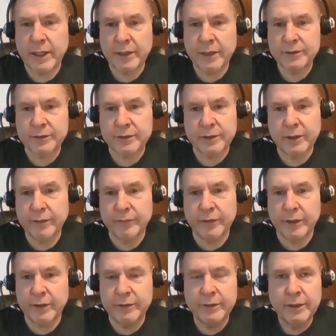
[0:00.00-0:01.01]
the house is
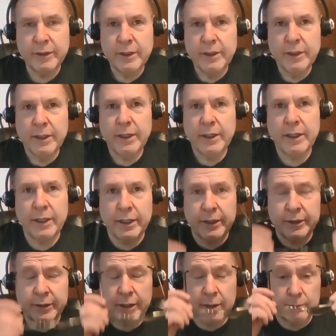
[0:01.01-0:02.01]
lived in.
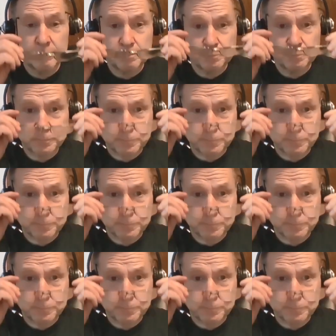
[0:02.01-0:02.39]
And um,